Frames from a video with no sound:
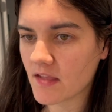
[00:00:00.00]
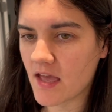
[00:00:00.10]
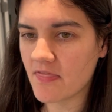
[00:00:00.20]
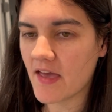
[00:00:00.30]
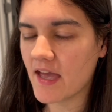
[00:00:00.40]

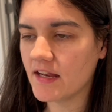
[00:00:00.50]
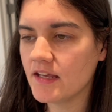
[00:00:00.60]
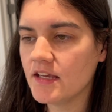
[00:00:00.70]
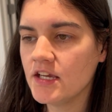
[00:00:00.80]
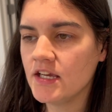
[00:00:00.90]
And then
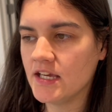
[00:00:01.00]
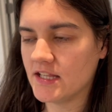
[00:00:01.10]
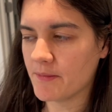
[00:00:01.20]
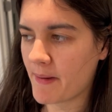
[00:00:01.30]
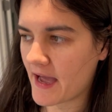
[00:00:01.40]

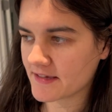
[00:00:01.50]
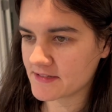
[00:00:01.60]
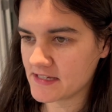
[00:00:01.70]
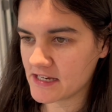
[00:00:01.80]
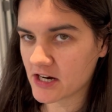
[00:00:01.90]
in the
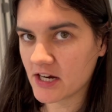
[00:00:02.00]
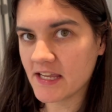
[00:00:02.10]
past year,